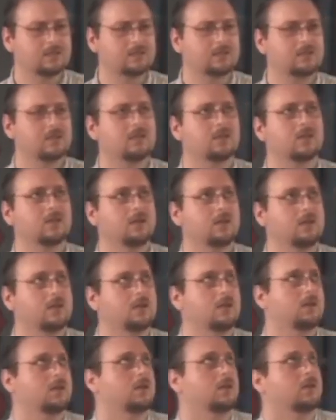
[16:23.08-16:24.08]

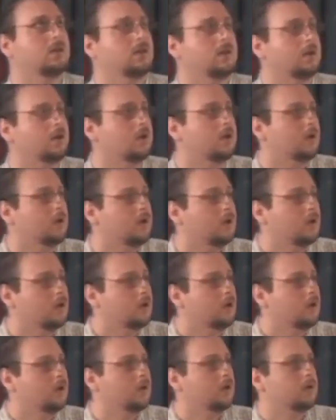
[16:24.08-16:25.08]
(silence)